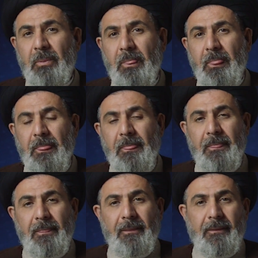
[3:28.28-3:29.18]

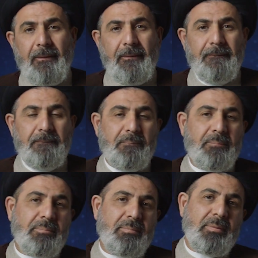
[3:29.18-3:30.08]

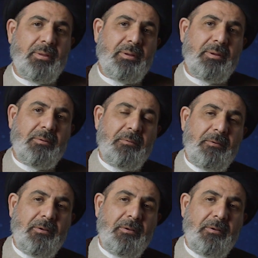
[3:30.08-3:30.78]
Nothing is said.